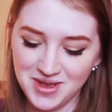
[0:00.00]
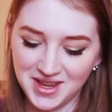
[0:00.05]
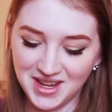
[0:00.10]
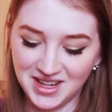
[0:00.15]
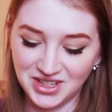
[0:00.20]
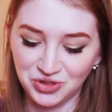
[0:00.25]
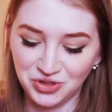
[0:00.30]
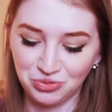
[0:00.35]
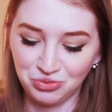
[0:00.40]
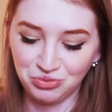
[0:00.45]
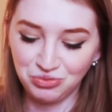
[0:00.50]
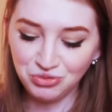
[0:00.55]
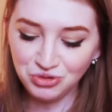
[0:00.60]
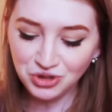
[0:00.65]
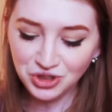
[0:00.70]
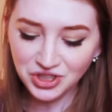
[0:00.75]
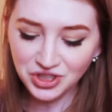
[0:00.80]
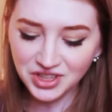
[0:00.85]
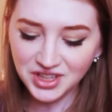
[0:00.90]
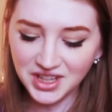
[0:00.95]
It's
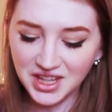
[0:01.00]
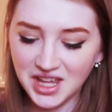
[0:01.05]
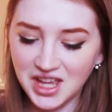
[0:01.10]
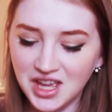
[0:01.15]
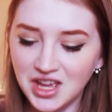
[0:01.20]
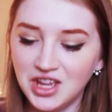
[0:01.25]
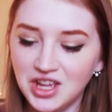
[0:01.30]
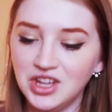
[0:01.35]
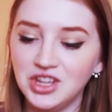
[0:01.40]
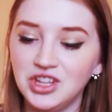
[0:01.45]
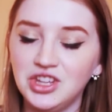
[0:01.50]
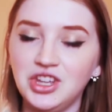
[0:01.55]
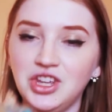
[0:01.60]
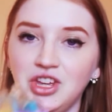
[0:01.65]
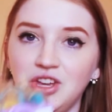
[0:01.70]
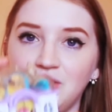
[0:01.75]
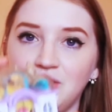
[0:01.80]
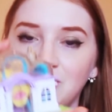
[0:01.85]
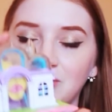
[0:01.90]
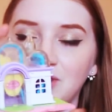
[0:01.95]
really
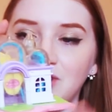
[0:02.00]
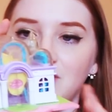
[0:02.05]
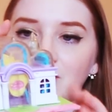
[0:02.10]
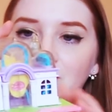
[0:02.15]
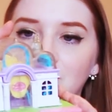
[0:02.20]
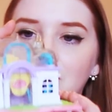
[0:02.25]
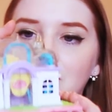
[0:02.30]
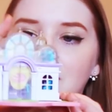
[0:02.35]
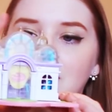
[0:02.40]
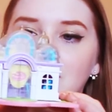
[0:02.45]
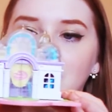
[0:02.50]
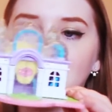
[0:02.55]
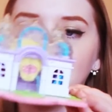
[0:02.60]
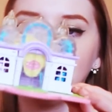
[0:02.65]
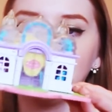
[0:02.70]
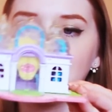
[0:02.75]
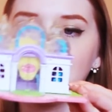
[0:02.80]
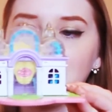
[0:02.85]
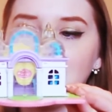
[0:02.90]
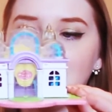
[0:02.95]
cute. This is what it
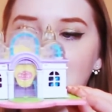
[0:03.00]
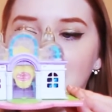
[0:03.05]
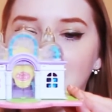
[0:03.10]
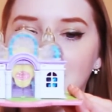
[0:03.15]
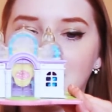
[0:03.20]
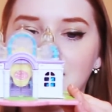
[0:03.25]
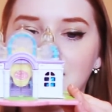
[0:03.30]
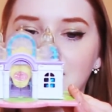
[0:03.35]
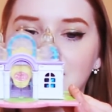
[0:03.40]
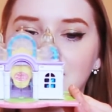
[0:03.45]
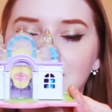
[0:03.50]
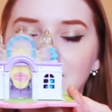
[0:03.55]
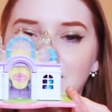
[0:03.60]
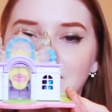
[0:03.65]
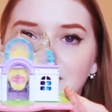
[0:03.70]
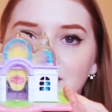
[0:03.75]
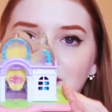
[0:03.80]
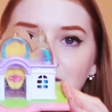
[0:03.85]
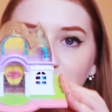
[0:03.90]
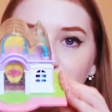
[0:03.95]
looks like.
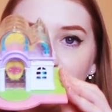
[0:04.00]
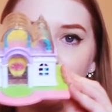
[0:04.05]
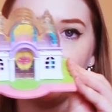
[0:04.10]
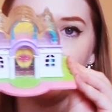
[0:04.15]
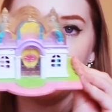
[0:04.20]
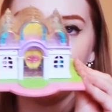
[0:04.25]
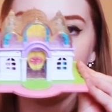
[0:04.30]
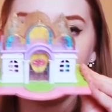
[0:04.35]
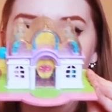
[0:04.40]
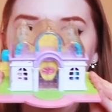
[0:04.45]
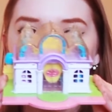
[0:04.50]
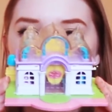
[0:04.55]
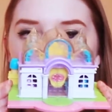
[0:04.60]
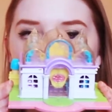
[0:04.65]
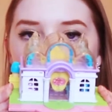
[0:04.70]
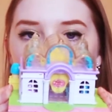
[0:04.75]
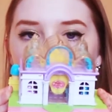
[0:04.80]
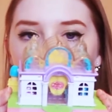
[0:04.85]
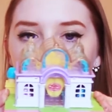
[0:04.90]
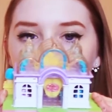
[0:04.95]
Very, very
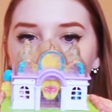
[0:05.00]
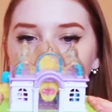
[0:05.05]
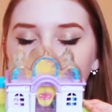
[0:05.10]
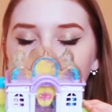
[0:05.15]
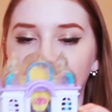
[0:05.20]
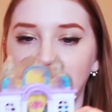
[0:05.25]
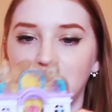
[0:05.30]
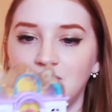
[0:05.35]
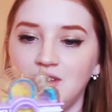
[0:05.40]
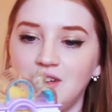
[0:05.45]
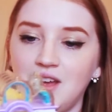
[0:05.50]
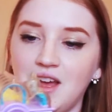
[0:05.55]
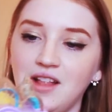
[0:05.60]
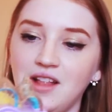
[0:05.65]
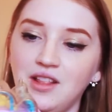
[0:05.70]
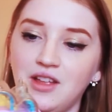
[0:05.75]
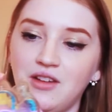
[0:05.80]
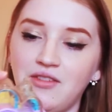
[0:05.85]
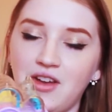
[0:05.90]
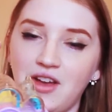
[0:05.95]
cute. I
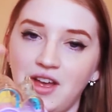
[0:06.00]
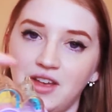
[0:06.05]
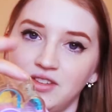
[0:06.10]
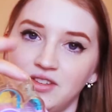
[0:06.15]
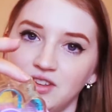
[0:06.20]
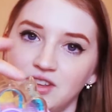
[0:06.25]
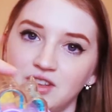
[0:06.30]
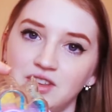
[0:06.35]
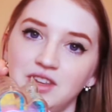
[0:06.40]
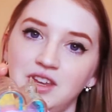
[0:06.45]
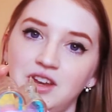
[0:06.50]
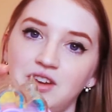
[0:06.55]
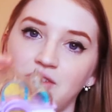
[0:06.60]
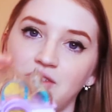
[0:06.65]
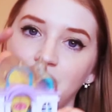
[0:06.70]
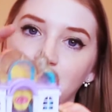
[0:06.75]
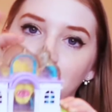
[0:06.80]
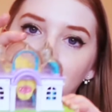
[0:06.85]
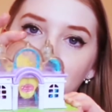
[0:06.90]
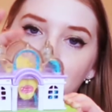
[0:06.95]
love how it has a clear
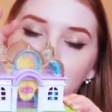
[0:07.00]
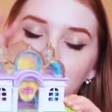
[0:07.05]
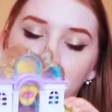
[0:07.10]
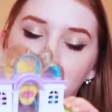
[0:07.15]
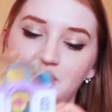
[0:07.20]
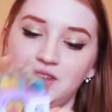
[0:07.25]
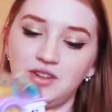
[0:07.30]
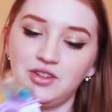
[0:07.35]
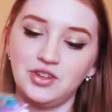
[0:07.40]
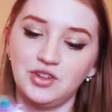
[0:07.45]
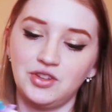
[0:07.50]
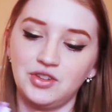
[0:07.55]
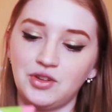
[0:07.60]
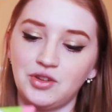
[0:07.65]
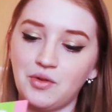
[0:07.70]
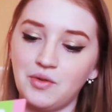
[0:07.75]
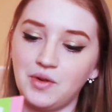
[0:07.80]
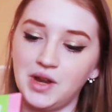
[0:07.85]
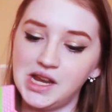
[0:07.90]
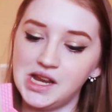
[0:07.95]
roof. That's just
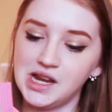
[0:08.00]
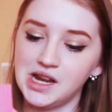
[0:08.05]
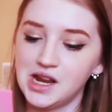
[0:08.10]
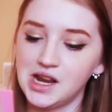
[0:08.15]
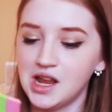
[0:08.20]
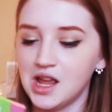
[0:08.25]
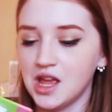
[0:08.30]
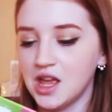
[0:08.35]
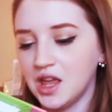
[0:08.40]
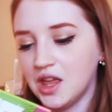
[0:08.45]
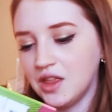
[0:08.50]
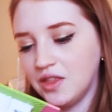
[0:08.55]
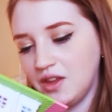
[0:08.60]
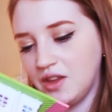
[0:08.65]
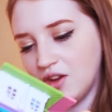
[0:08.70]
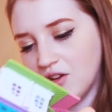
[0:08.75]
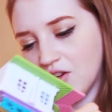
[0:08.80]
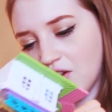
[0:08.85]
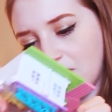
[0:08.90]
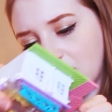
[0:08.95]
so neat. The
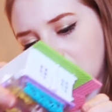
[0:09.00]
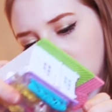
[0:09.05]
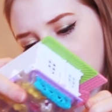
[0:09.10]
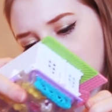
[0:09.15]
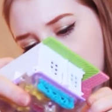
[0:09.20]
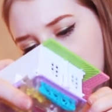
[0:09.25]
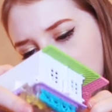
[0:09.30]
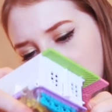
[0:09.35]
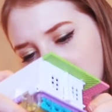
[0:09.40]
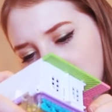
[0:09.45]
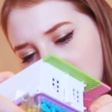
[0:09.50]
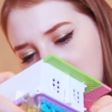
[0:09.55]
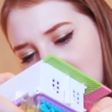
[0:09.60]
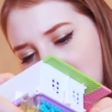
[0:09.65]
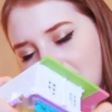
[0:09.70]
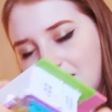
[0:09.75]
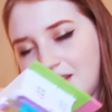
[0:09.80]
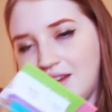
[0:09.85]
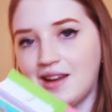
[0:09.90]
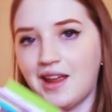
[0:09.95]
year on this one is
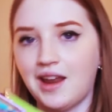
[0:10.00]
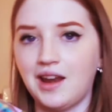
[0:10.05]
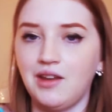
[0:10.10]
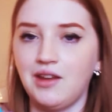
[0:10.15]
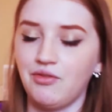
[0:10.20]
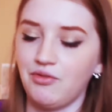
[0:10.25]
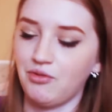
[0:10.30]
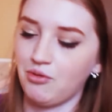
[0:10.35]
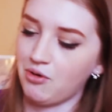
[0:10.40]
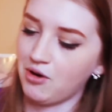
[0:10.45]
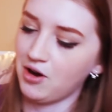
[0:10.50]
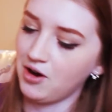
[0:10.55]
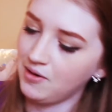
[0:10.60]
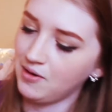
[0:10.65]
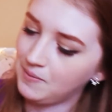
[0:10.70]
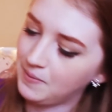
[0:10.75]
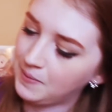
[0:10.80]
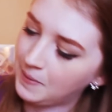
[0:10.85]
1994.